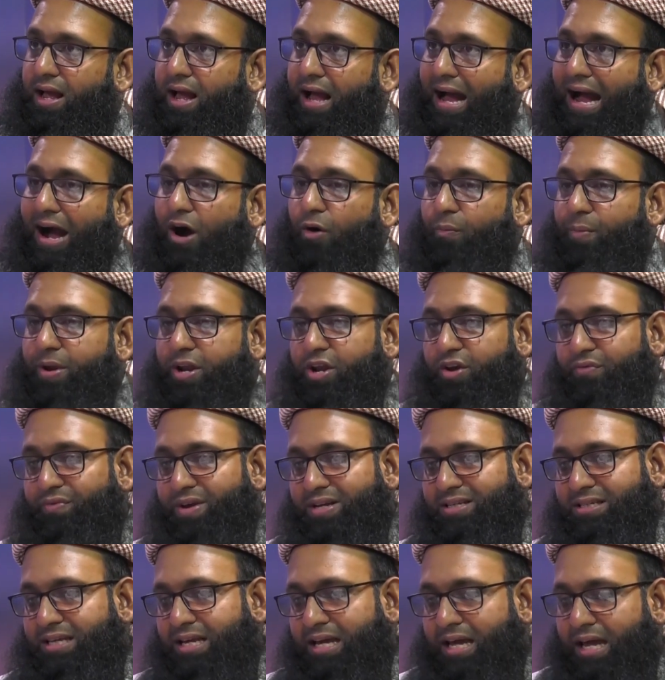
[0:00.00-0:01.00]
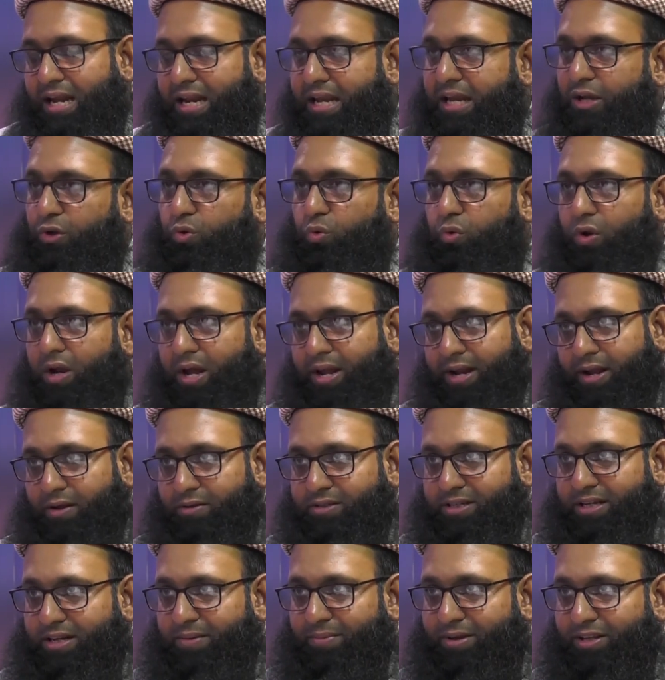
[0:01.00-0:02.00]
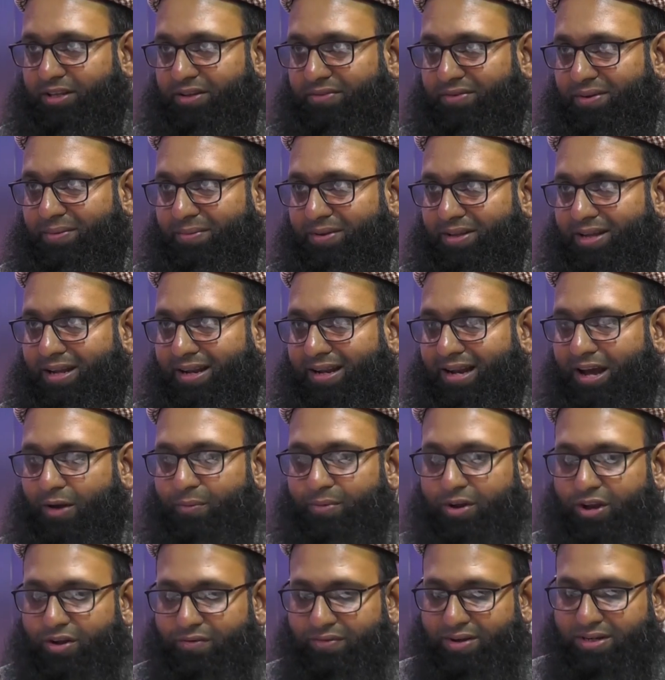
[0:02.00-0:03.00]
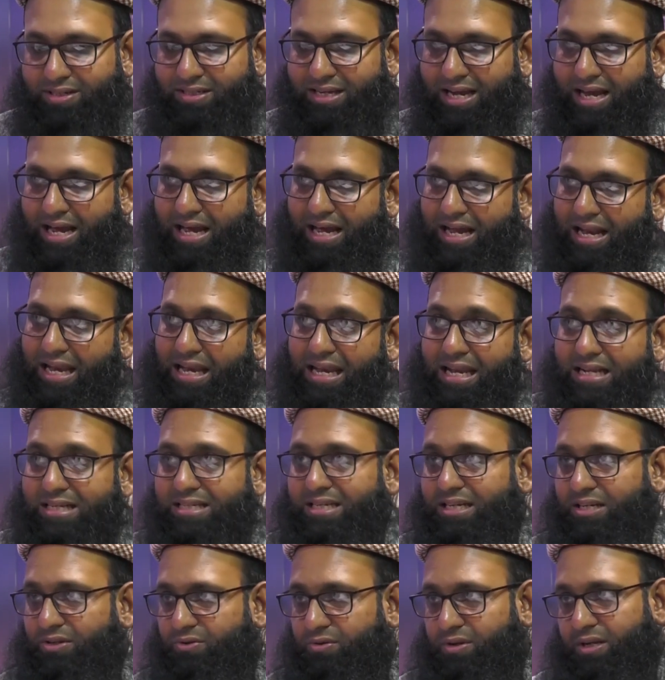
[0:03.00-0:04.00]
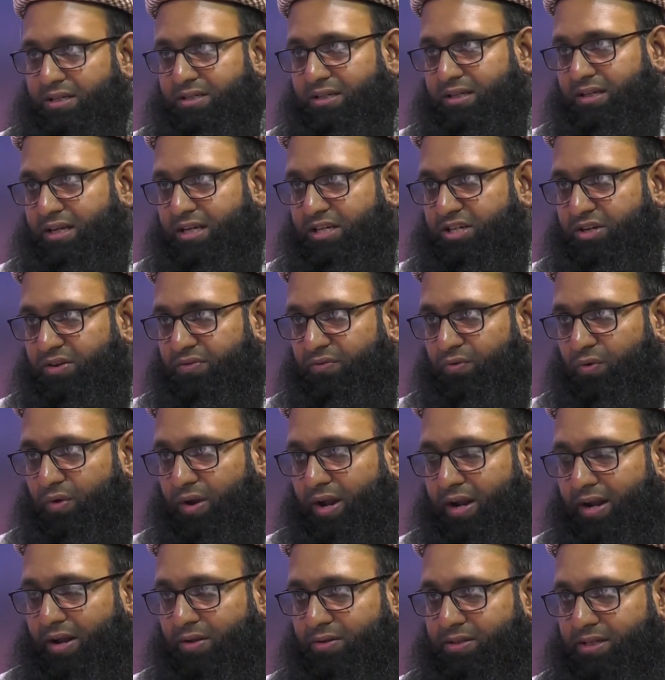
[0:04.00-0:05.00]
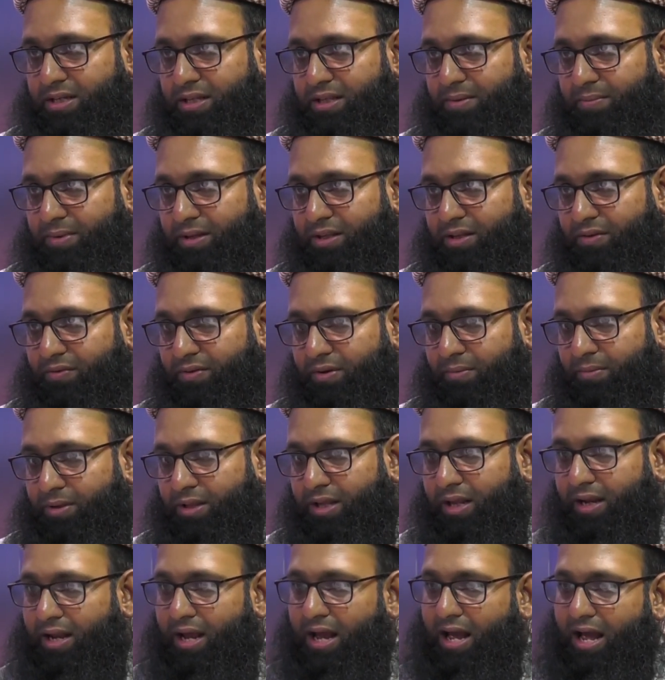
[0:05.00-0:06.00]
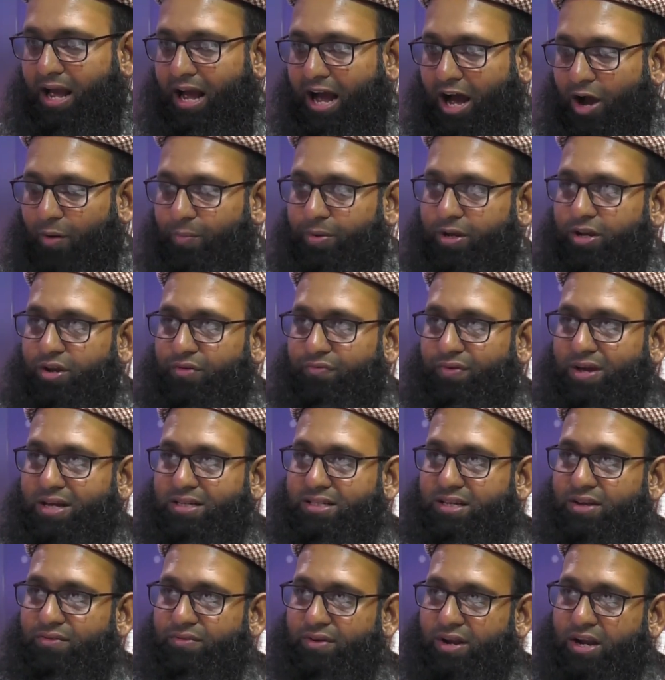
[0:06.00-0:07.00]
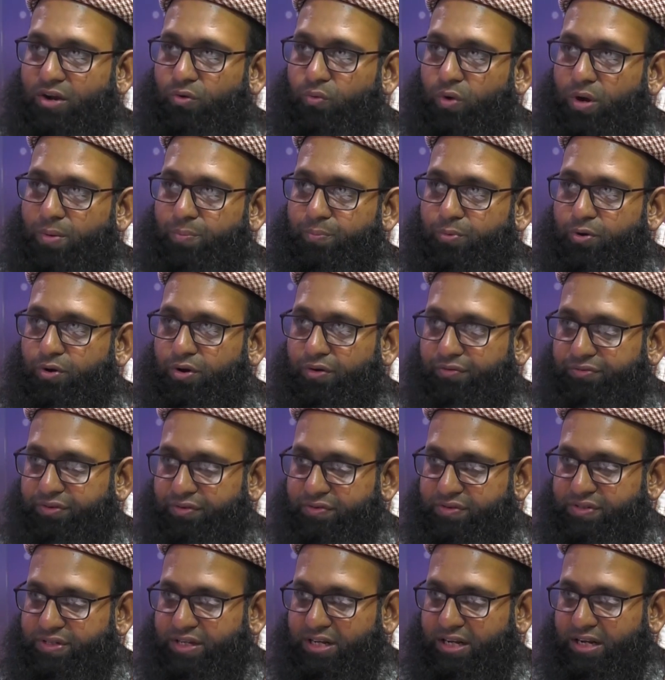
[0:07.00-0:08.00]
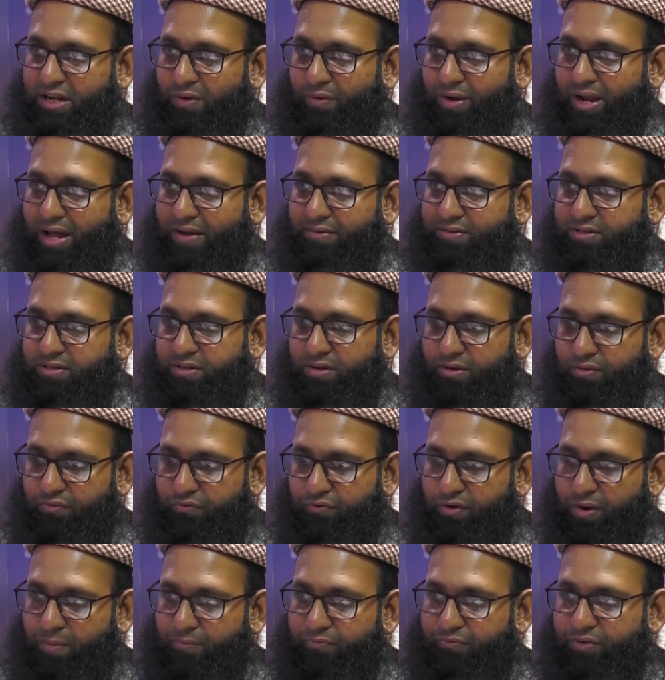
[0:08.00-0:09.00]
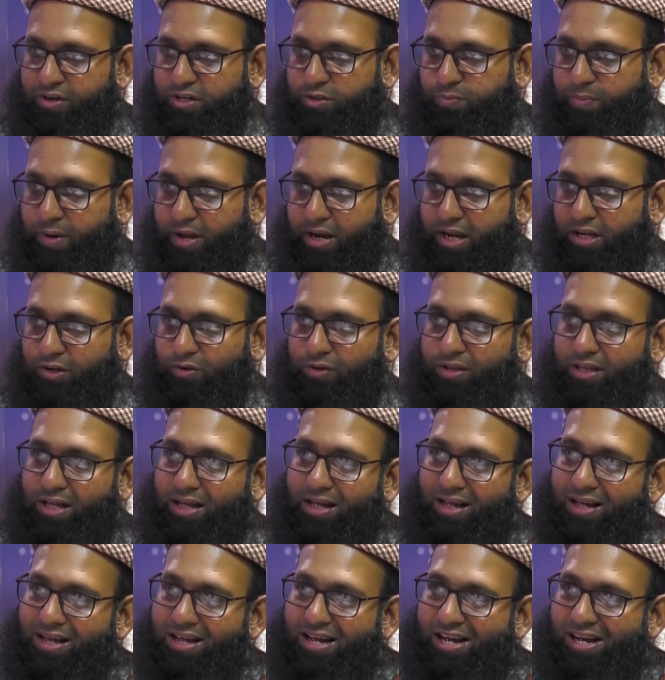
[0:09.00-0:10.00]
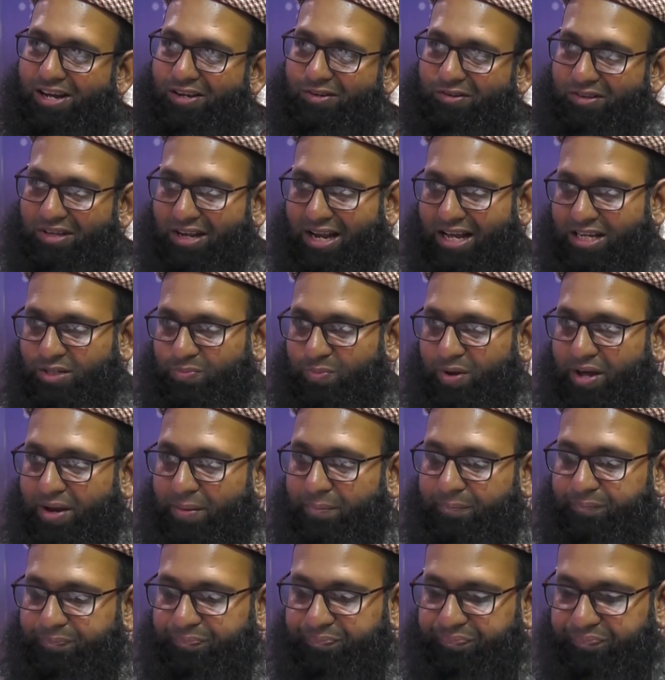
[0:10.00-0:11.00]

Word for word: How many of us read Quran outside the month of Ramadan? How many of us listen to recitation of Quran outside the month of Ramadan? How many of us have read one book of tafsir in our lives from first para to the, to the last para?